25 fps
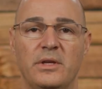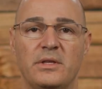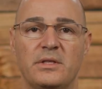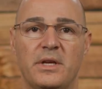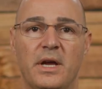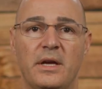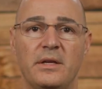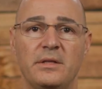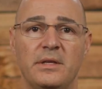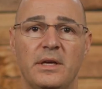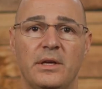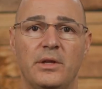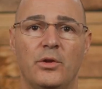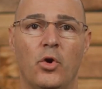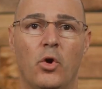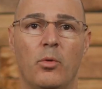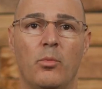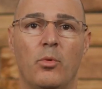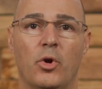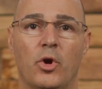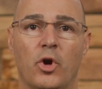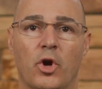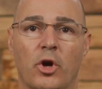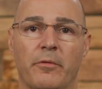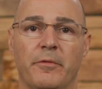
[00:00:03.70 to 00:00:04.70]
discussing
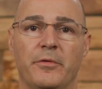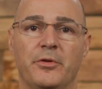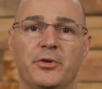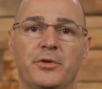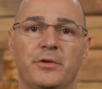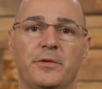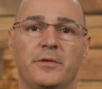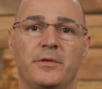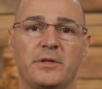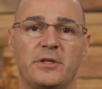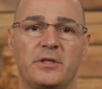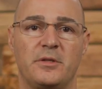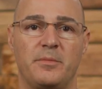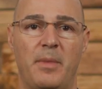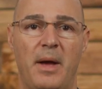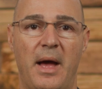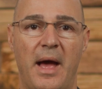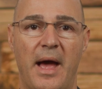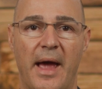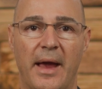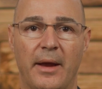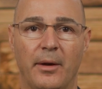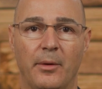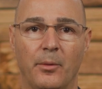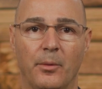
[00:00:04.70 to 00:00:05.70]
normal curvatures of the
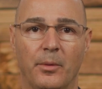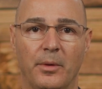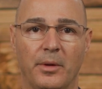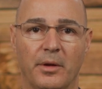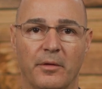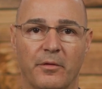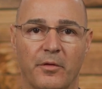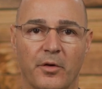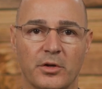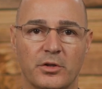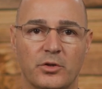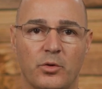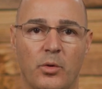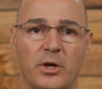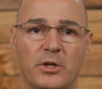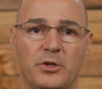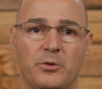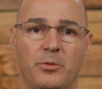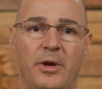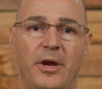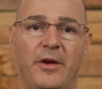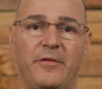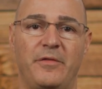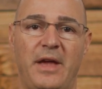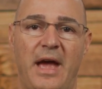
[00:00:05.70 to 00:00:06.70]
spine, the first question
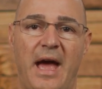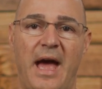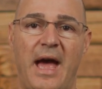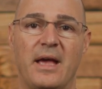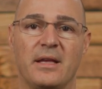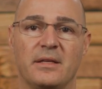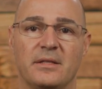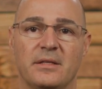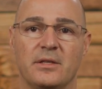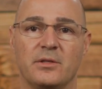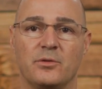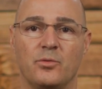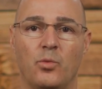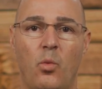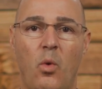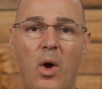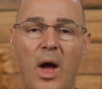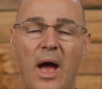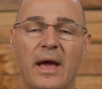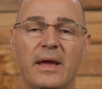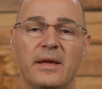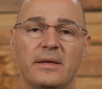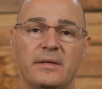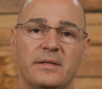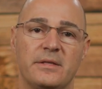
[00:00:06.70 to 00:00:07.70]
we have to ask is,
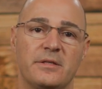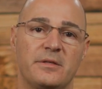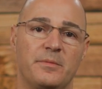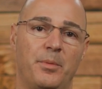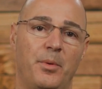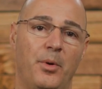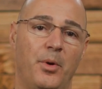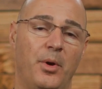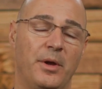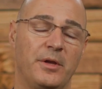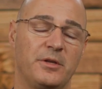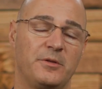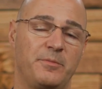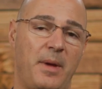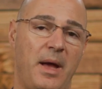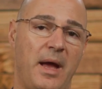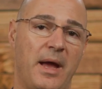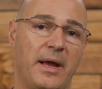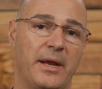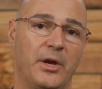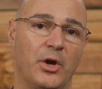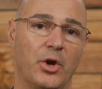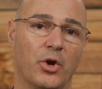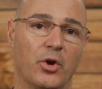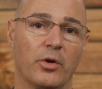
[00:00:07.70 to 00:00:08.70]
why is the
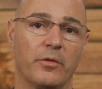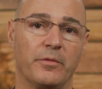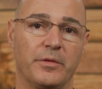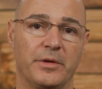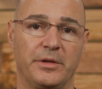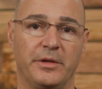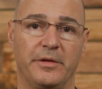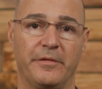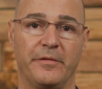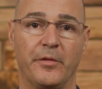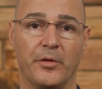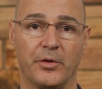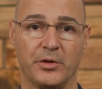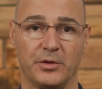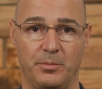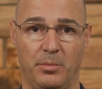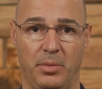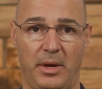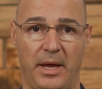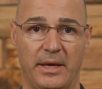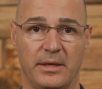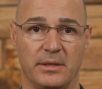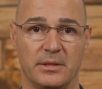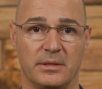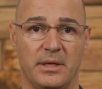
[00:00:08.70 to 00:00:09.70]
spine curved in the first
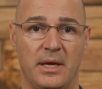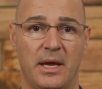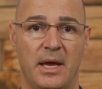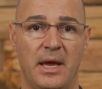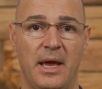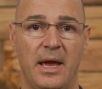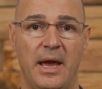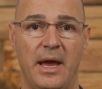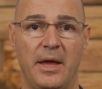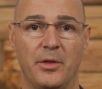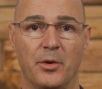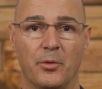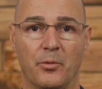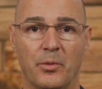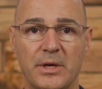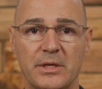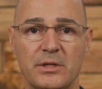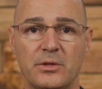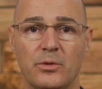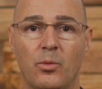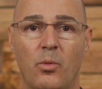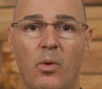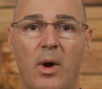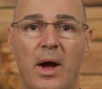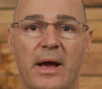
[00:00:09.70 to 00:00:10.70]
place? And the
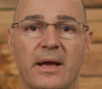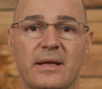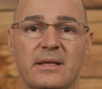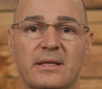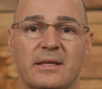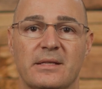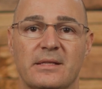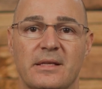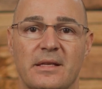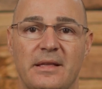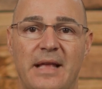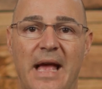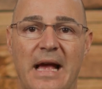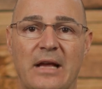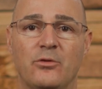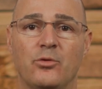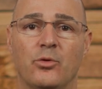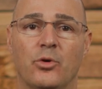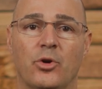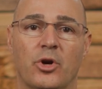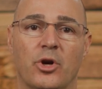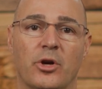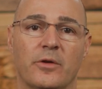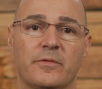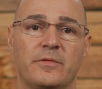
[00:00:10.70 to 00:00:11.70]
reason why is because the
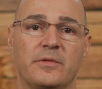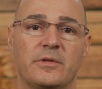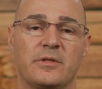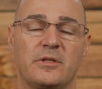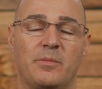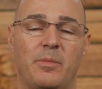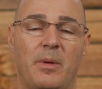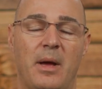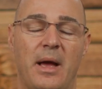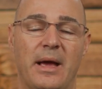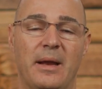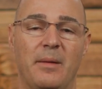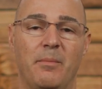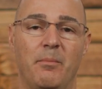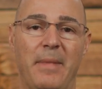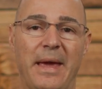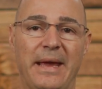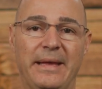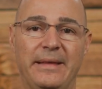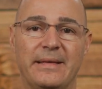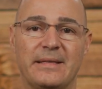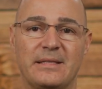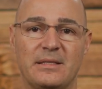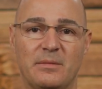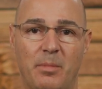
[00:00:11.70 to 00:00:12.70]
natural curves of the spine
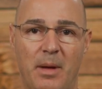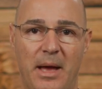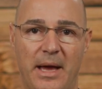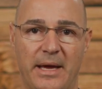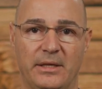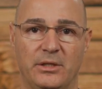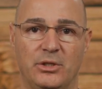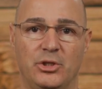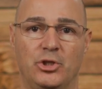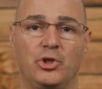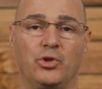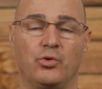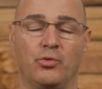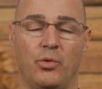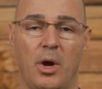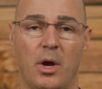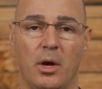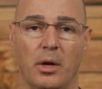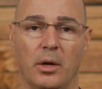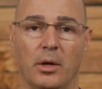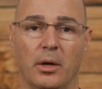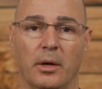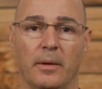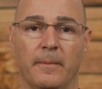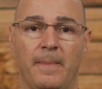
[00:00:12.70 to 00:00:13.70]
make the spine
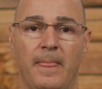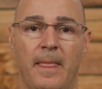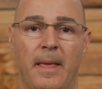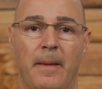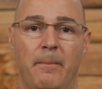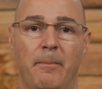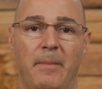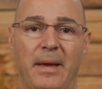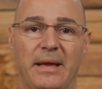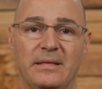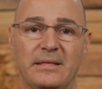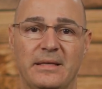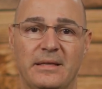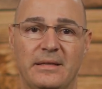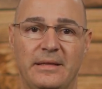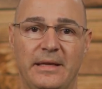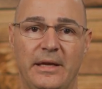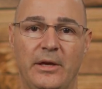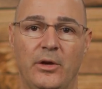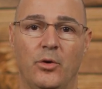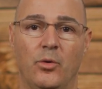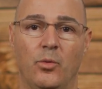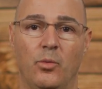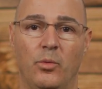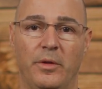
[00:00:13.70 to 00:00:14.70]
stronger, makes it
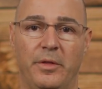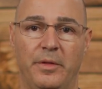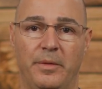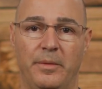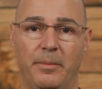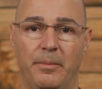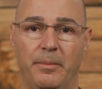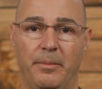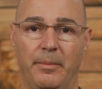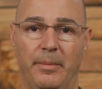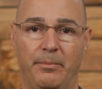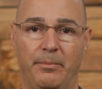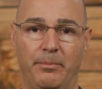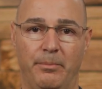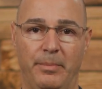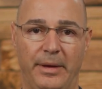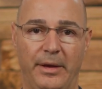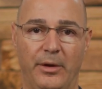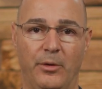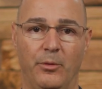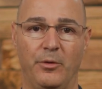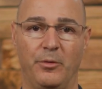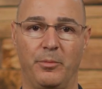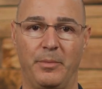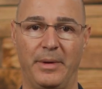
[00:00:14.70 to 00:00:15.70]
deal with
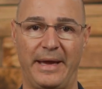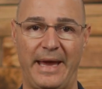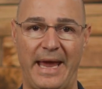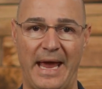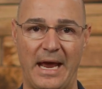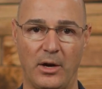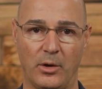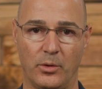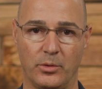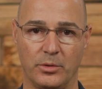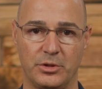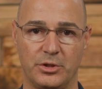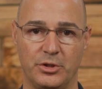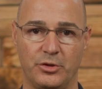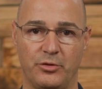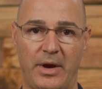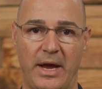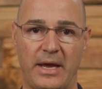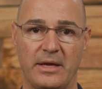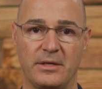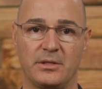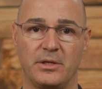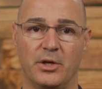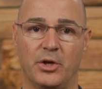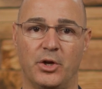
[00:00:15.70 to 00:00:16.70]
mechanical
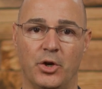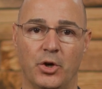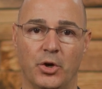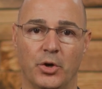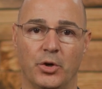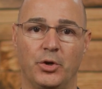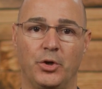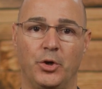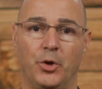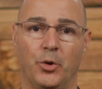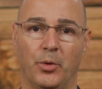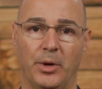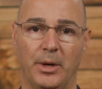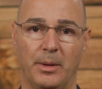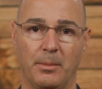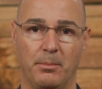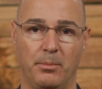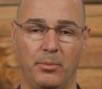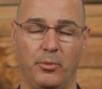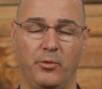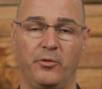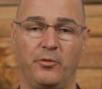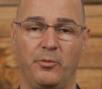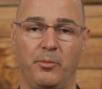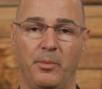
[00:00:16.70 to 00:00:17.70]
stress occurred
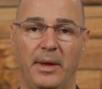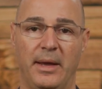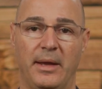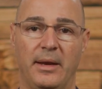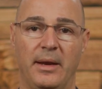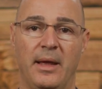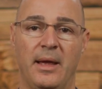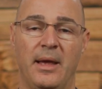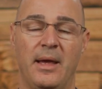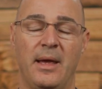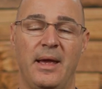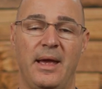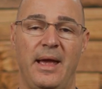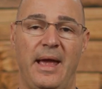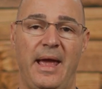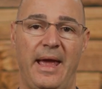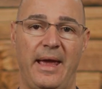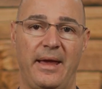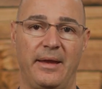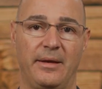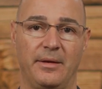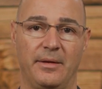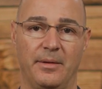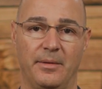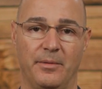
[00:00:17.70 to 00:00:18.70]
during movement
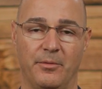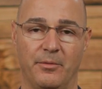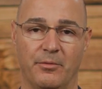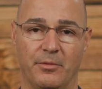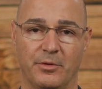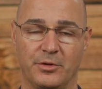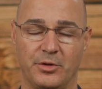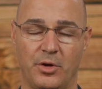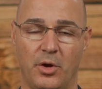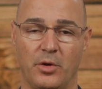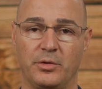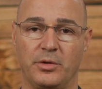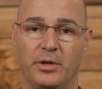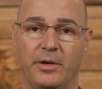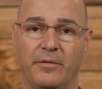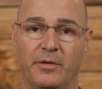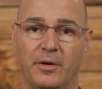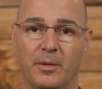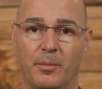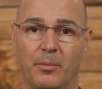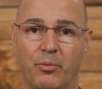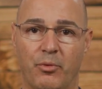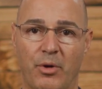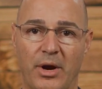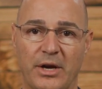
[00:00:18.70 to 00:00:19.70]
and the result of
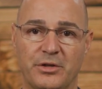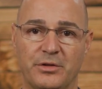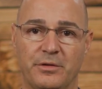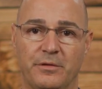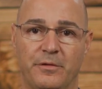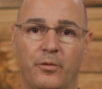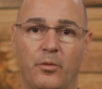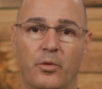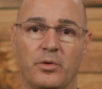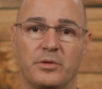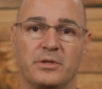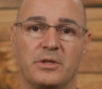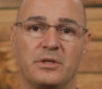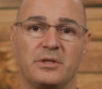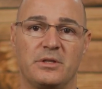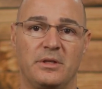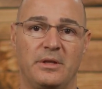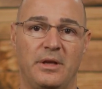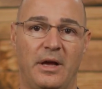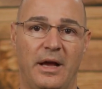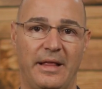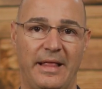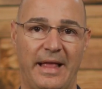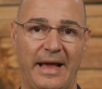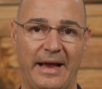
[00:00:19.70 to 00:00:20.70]
compression forces
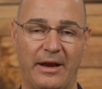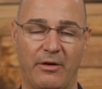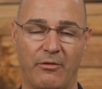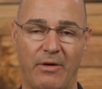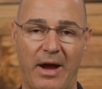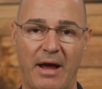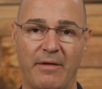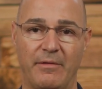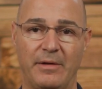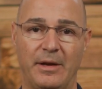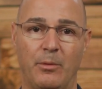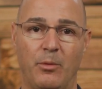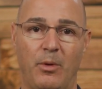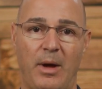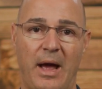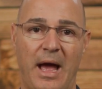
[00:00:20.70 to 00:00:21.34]
that gravity will